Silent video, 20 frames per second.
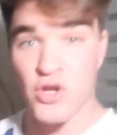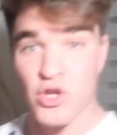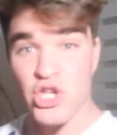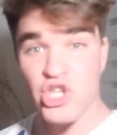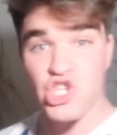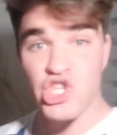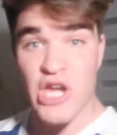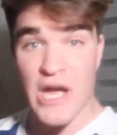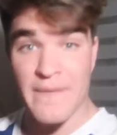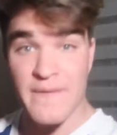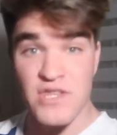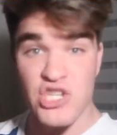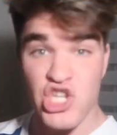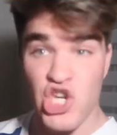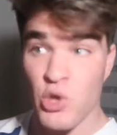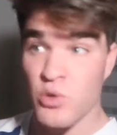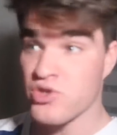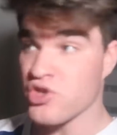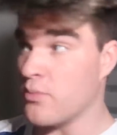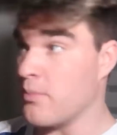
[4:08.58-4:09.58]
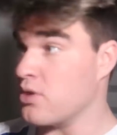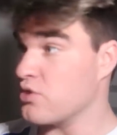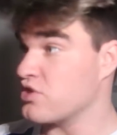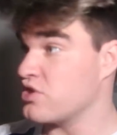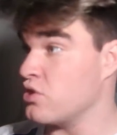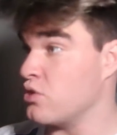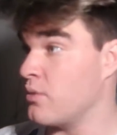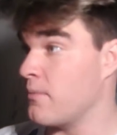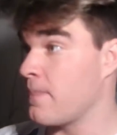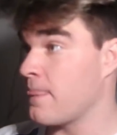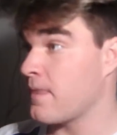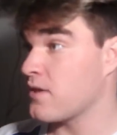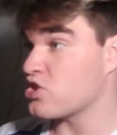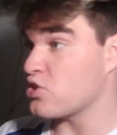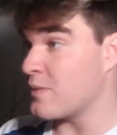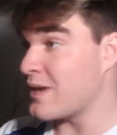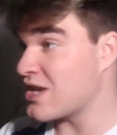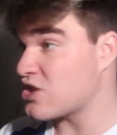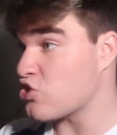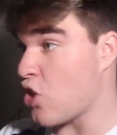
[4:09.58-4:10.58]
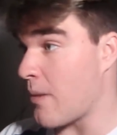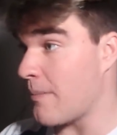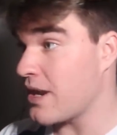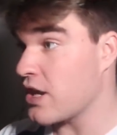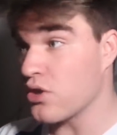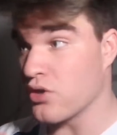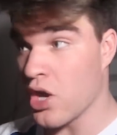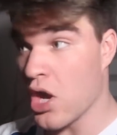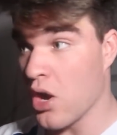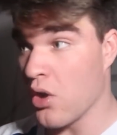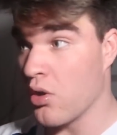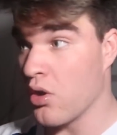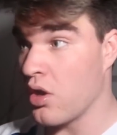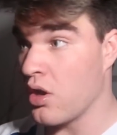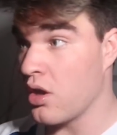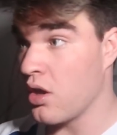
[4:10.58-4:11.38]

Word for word: literally just got the chills almost, dude. Should we get Stromedy or no?